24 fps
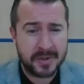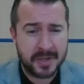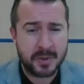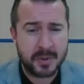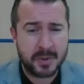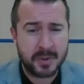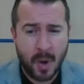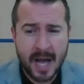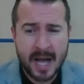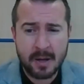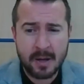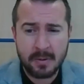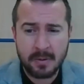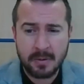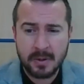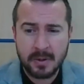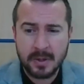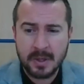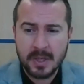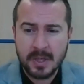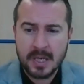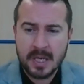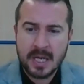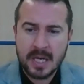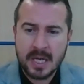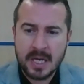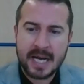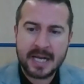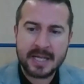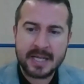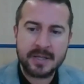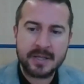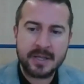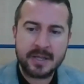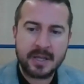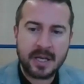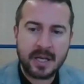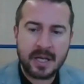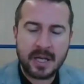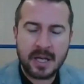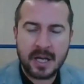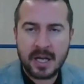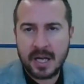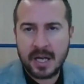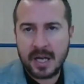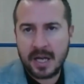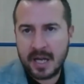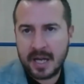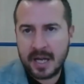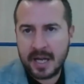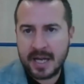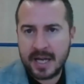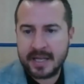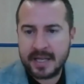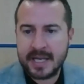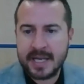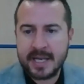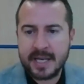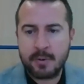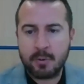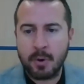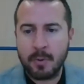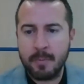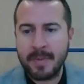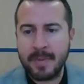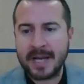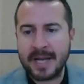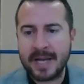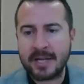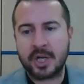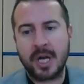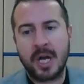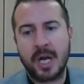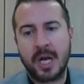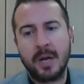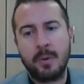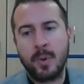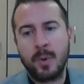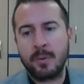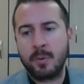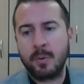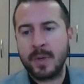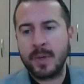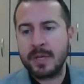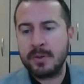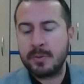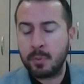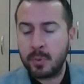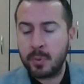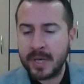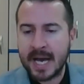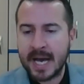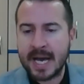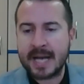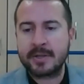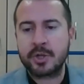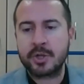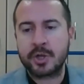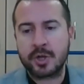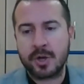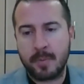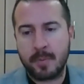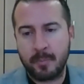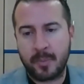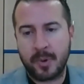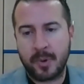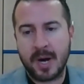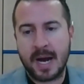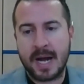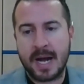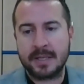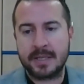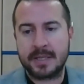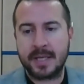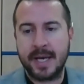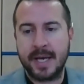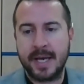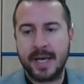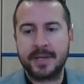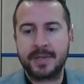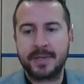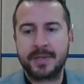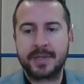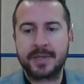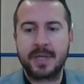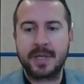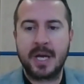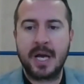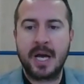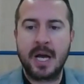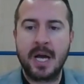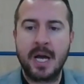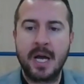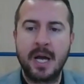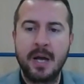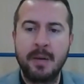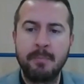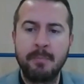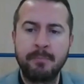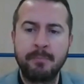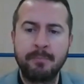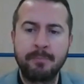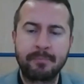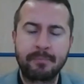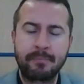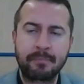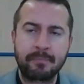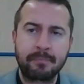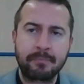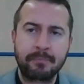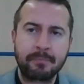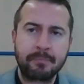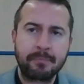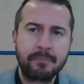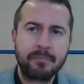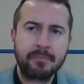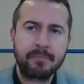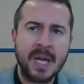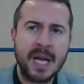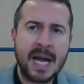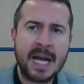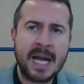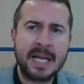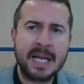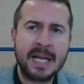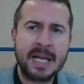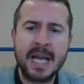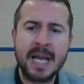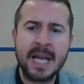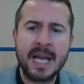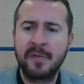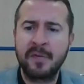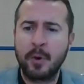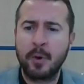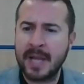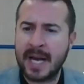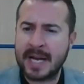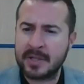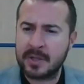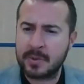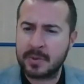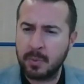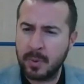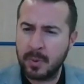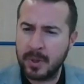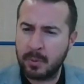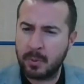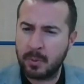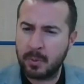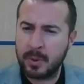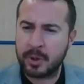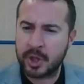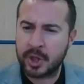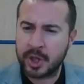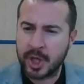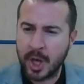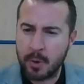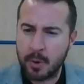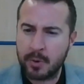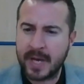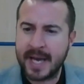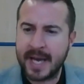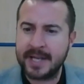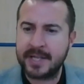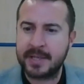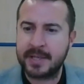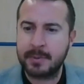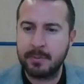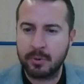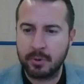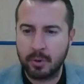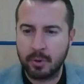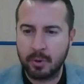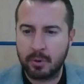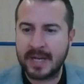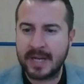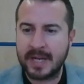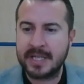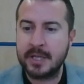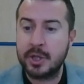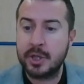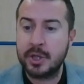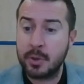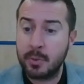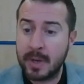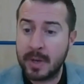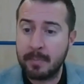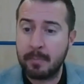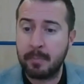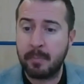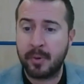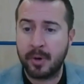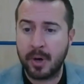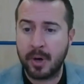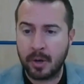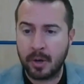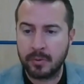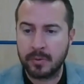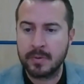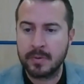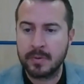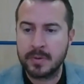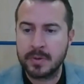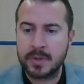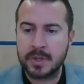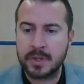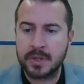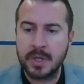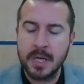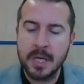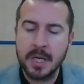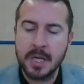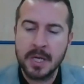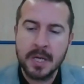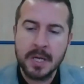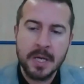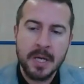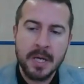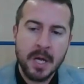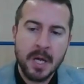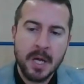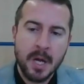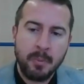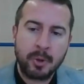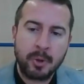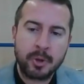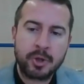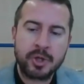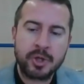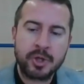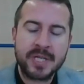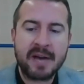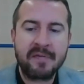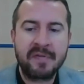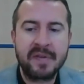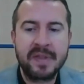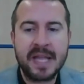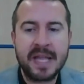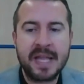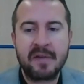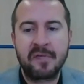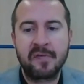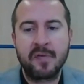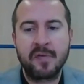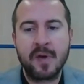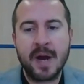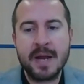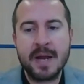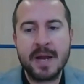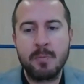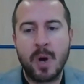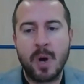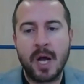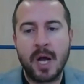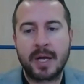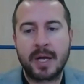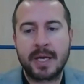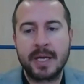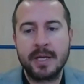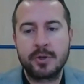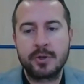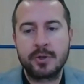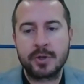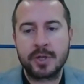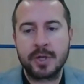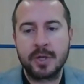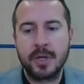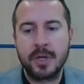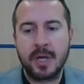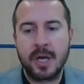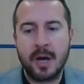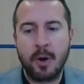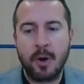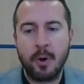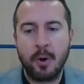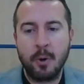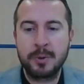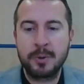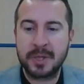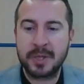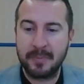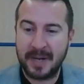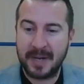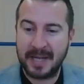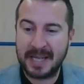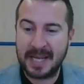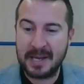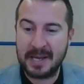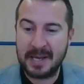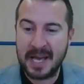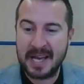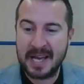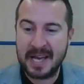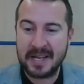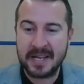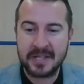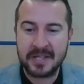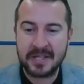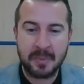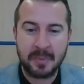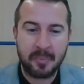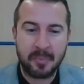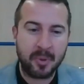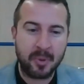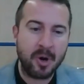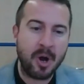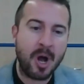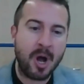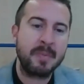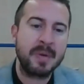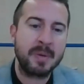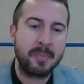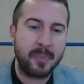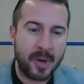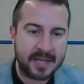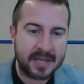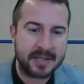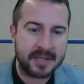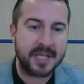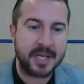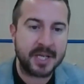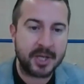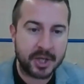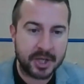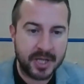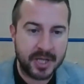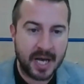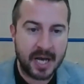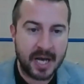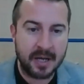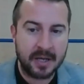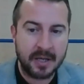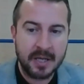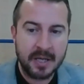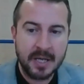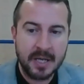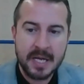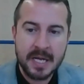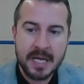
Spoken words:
us as well. And in equal measure, we had strong practice, and therefore we were showcasing we're already doing bronze. But just having that framework, it just ultimately, as a primary practitioner,